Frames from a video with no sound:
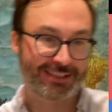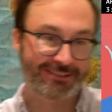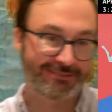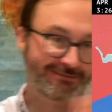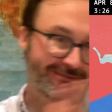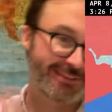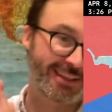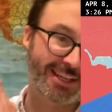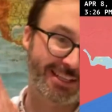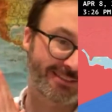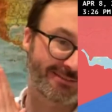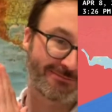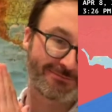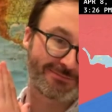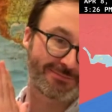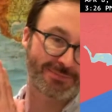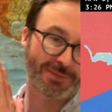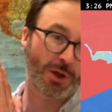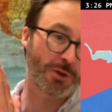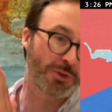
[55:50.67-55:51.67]
like
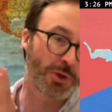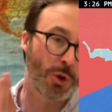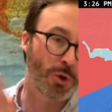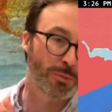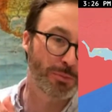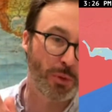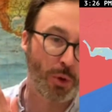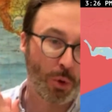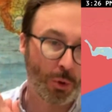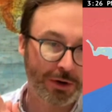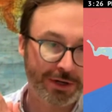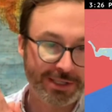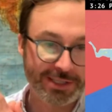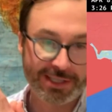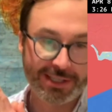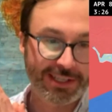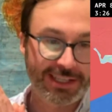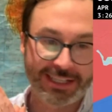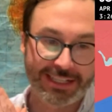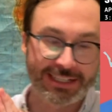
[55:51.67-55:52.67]
the old port,
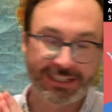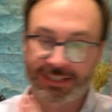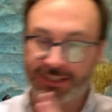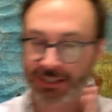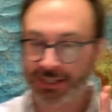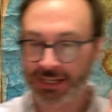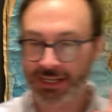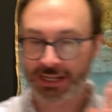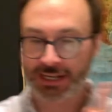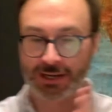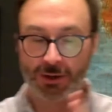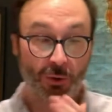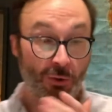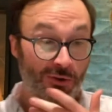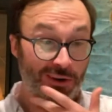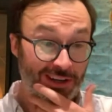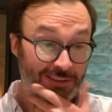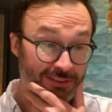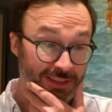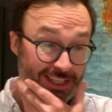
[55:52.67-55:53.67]

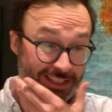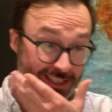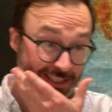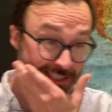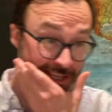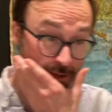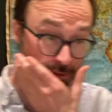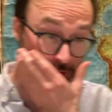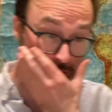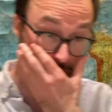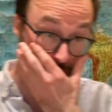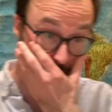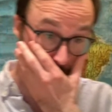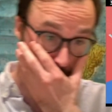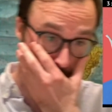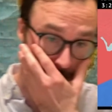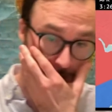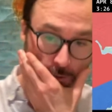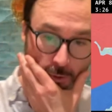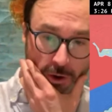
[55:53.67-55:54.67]
or even like the South
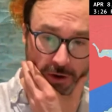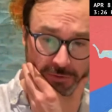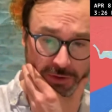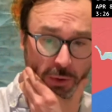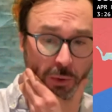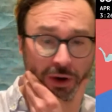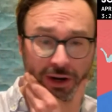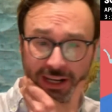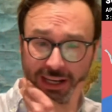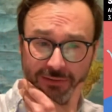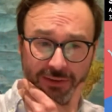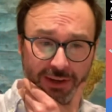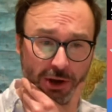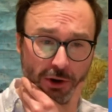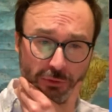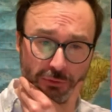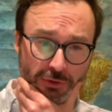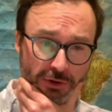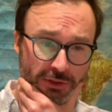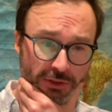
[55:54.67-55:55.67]
Shore, or if you want to even go
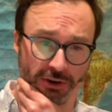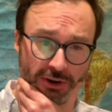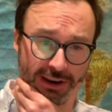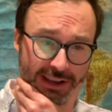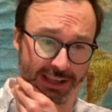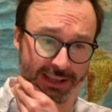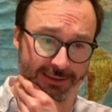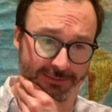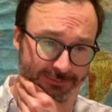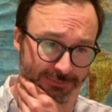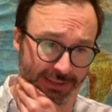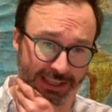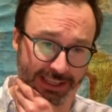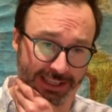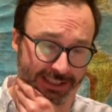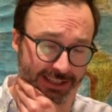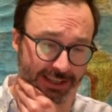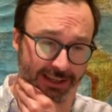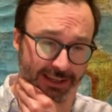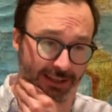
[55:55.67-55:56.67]
further in,
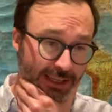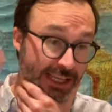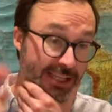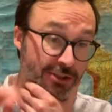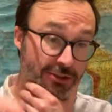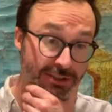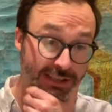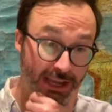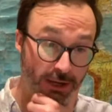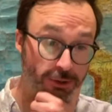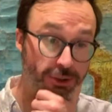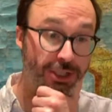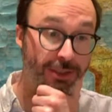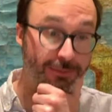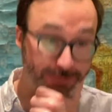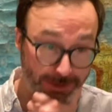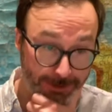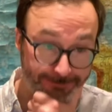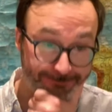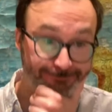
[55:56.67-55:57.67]
like Eastern
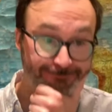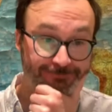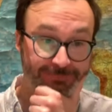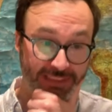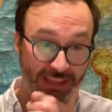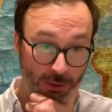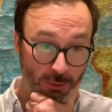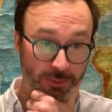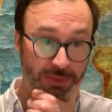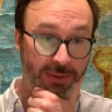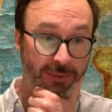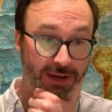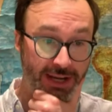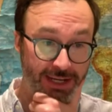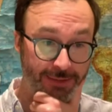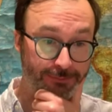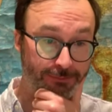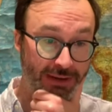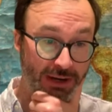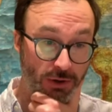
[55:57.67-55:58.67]
Townships, that would be
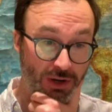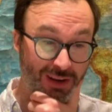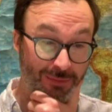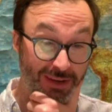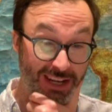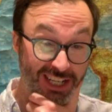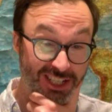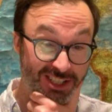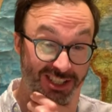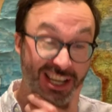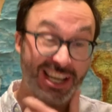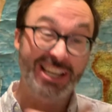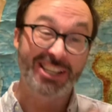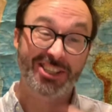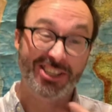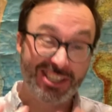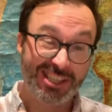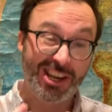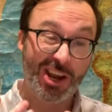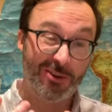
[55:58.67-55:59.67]
my recommendation.
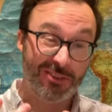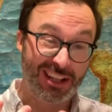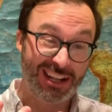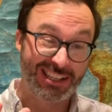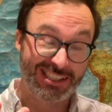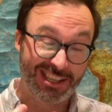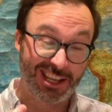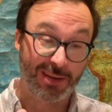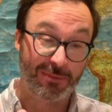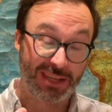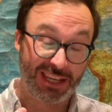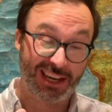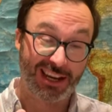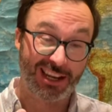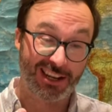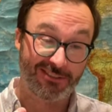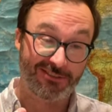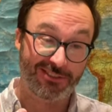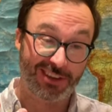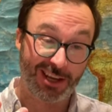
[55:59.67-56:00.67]
Just know that it's going to be
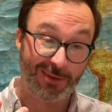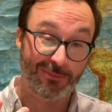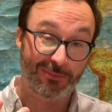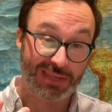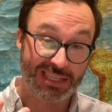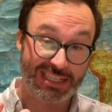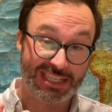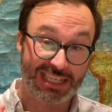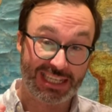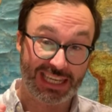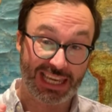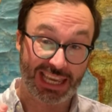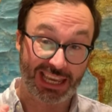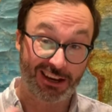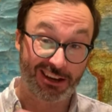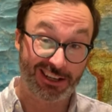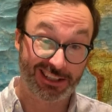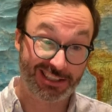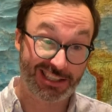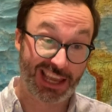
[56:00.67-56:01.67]
kind of a busy,
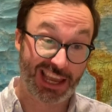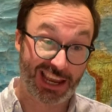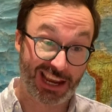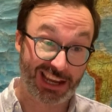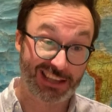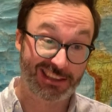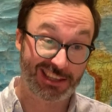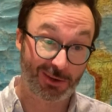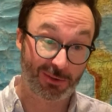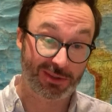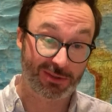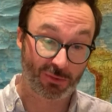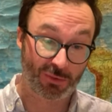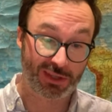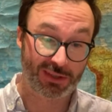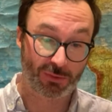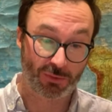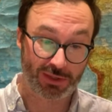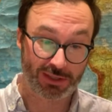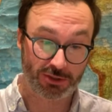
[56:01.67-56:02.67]
chaotic day, I think, with
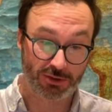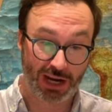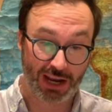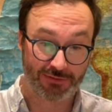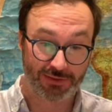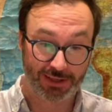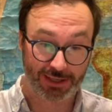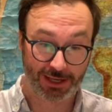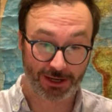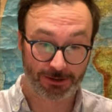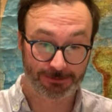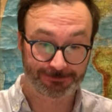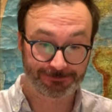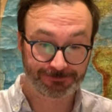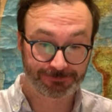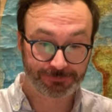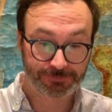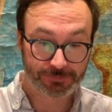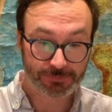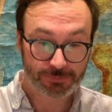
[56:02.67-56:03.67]
traffic here.
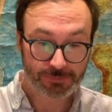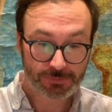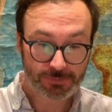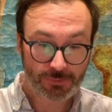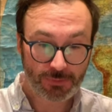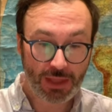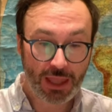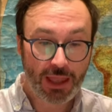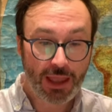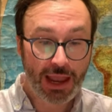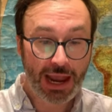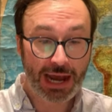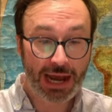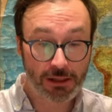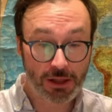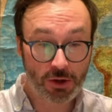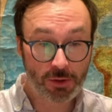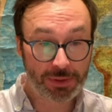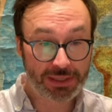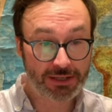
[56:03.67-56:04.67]
How
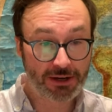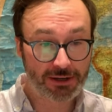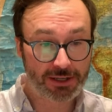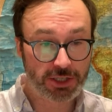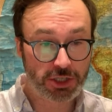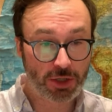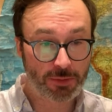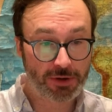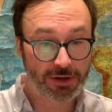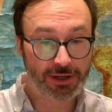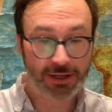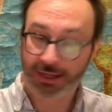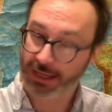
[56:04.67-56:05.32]
long will be dark in Sherbrooke?